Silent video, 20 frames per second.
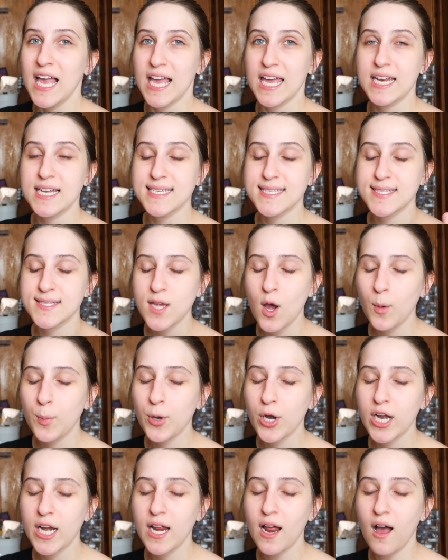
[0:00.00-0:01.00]
It is so
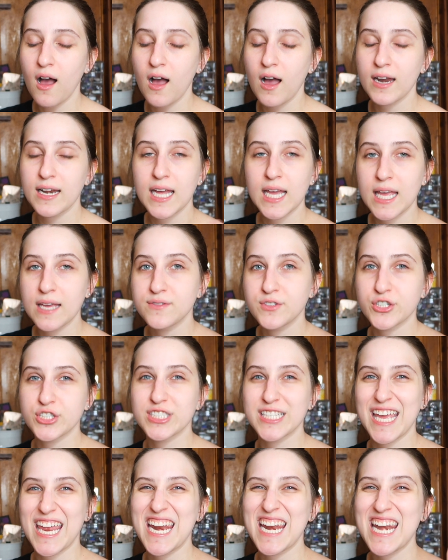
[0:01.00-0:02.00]
pretty on. It gives your
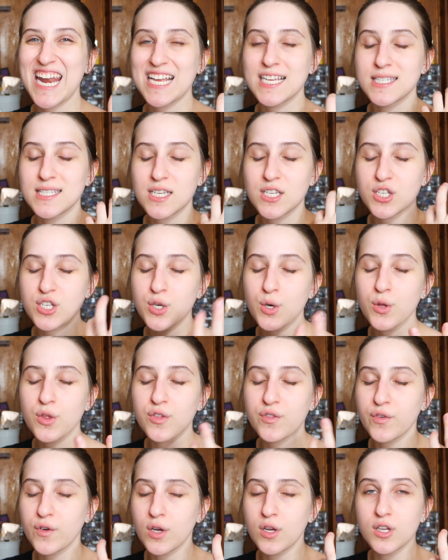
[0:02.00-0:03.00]
skin a nice
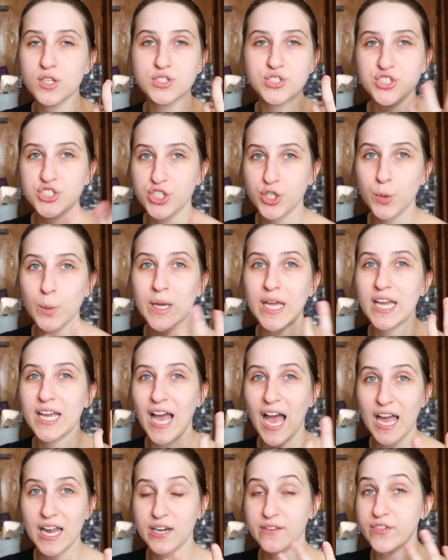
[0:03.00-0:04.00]
youthful, dewy
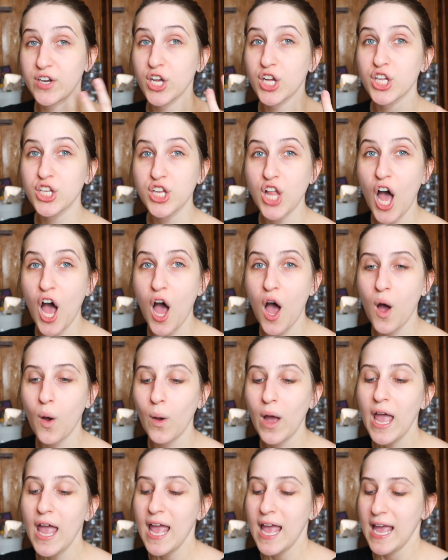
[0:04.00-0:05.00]
kind of a
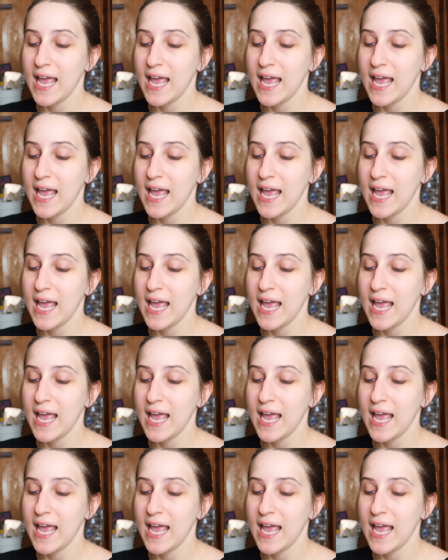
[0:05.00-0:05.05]
glow.